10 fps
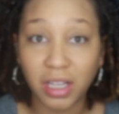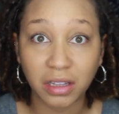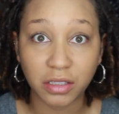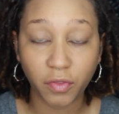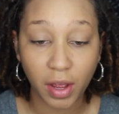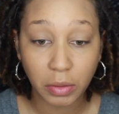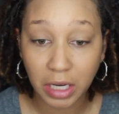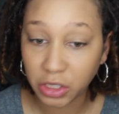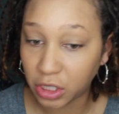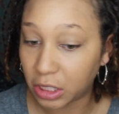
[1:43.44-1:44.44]
like this
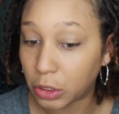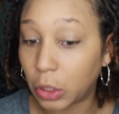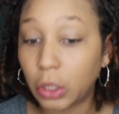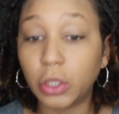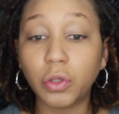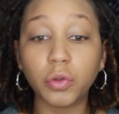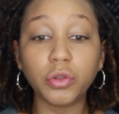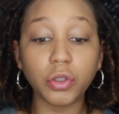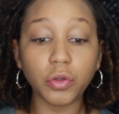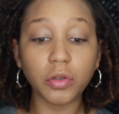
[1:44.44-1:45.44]
foundation is a little
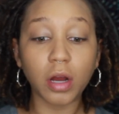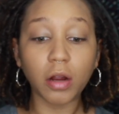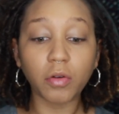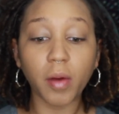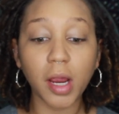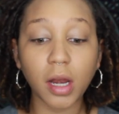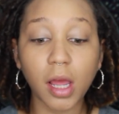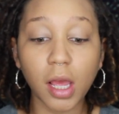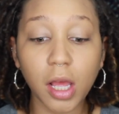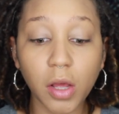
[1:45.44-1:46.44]
too dark right
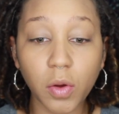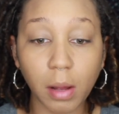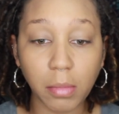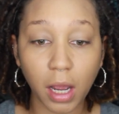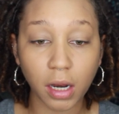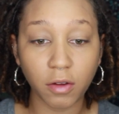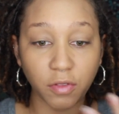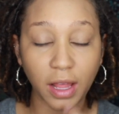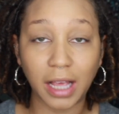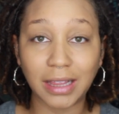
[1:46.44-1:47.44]
now. I'm kind of
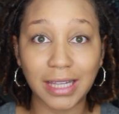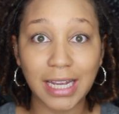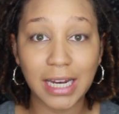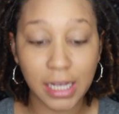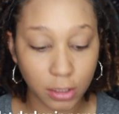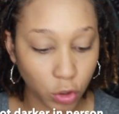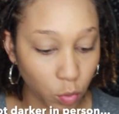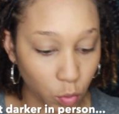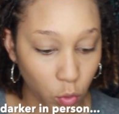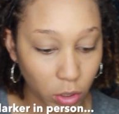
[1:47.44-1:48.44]
like leaning
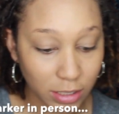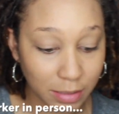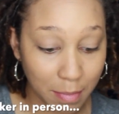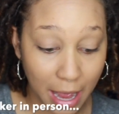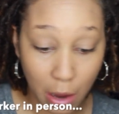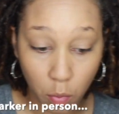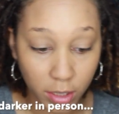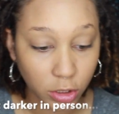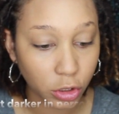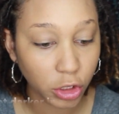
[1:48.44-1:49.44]
towards my
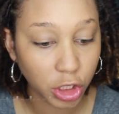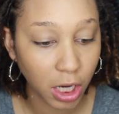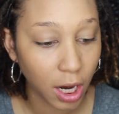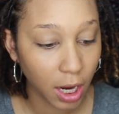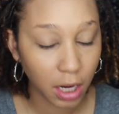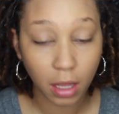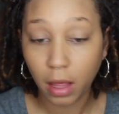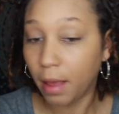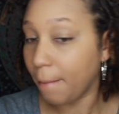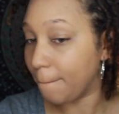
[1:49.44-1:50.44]
winter shade,
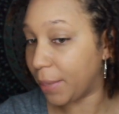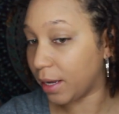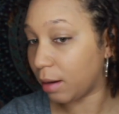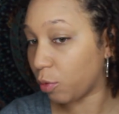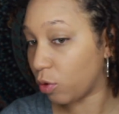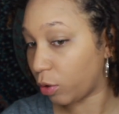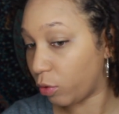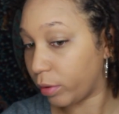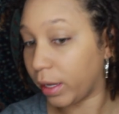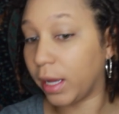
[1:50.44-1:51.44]
but I'm gonna
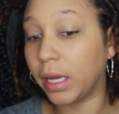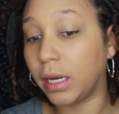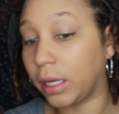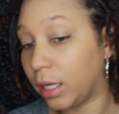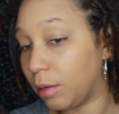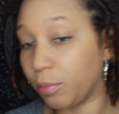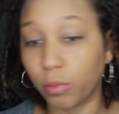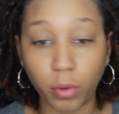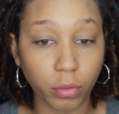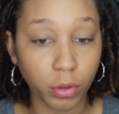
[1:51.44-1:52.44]
go on ahead and keep
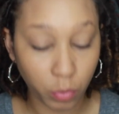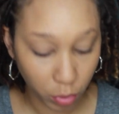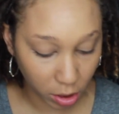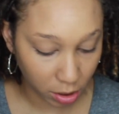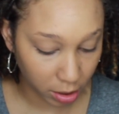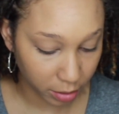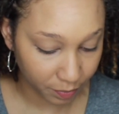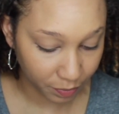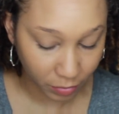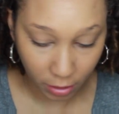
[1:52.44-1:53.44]
rolling with it
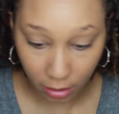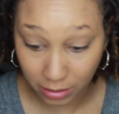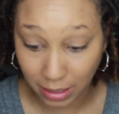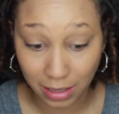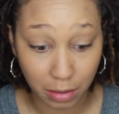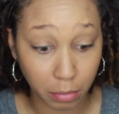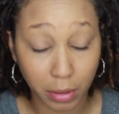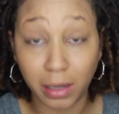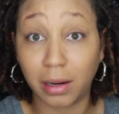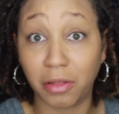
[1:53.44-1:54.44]
because I didn't
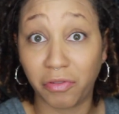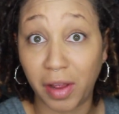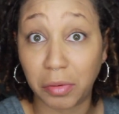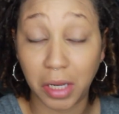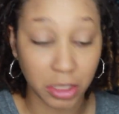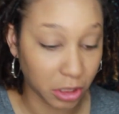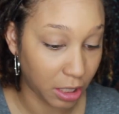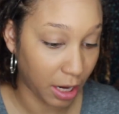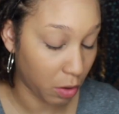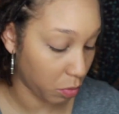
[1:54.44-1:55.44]
bring another foundation
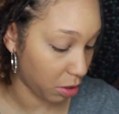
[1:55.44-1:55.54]
down